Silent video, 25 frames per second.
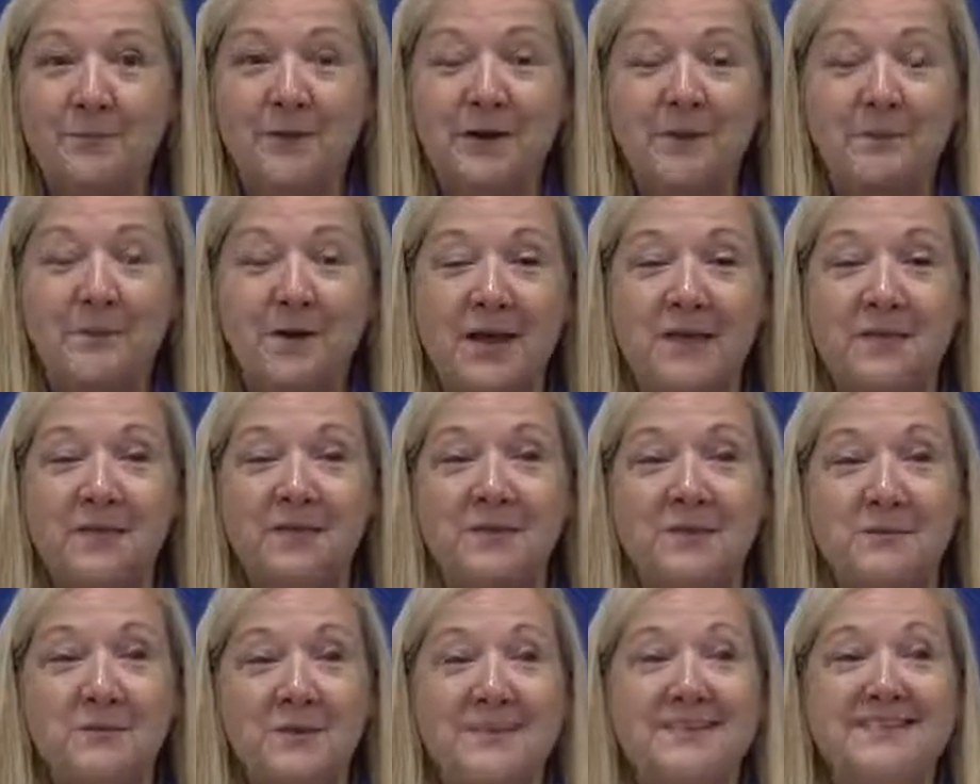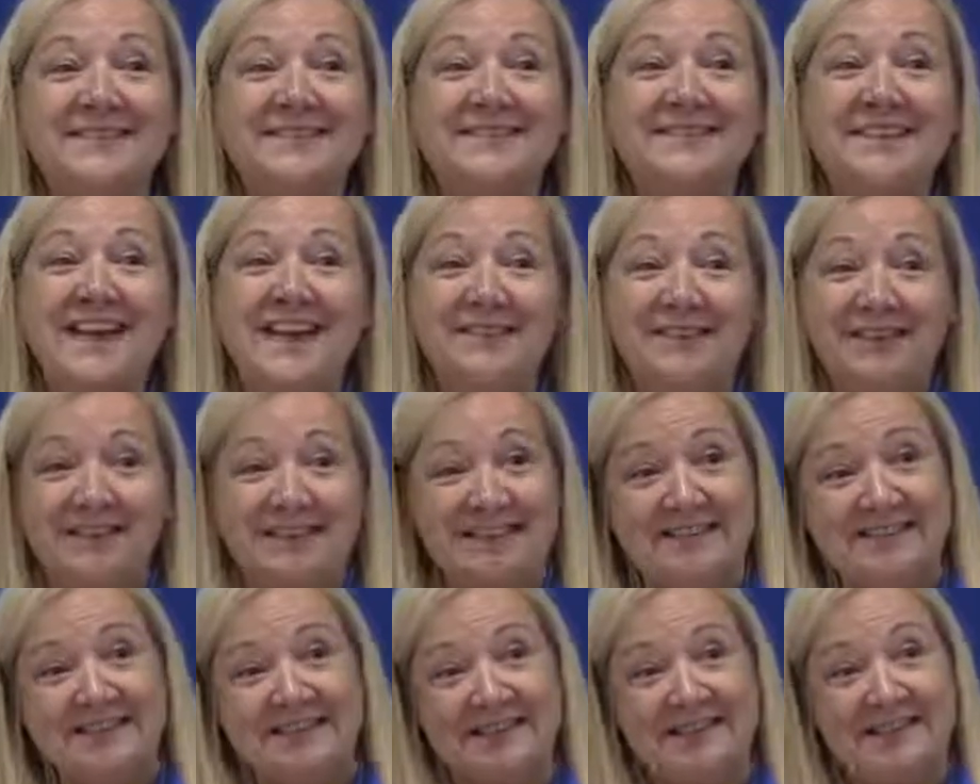their payment would be
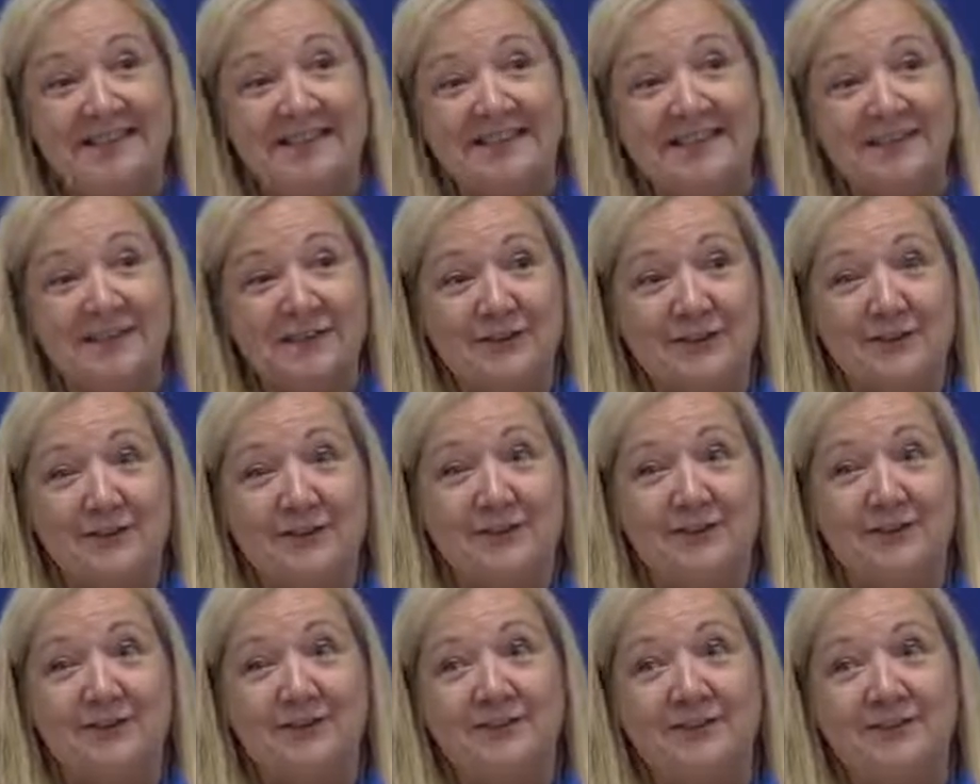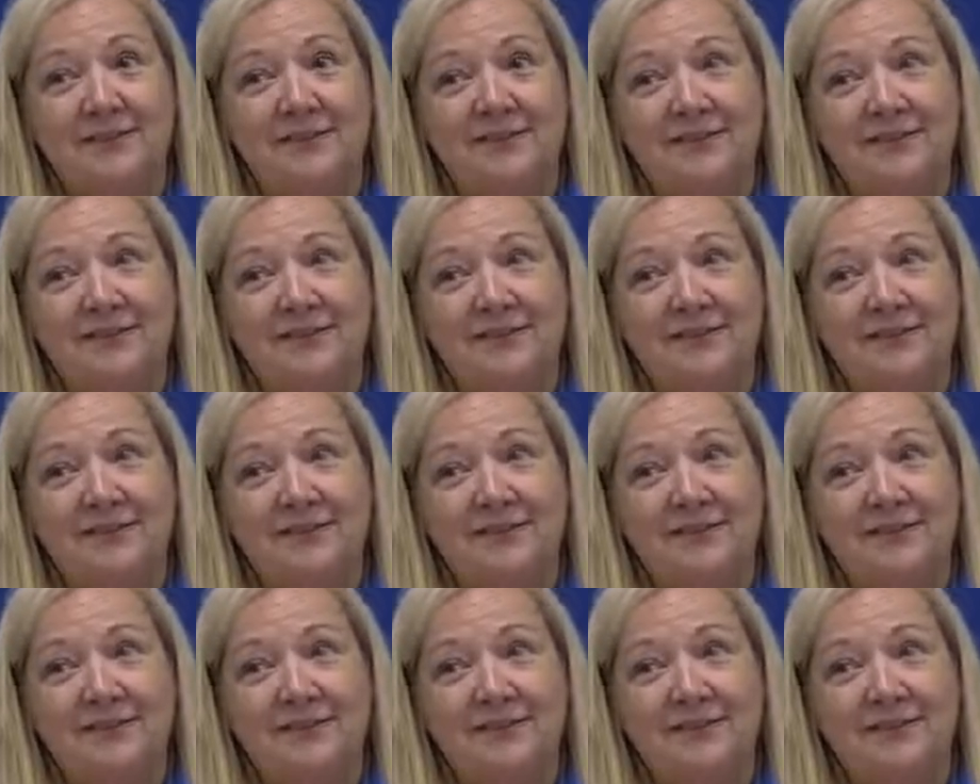$762.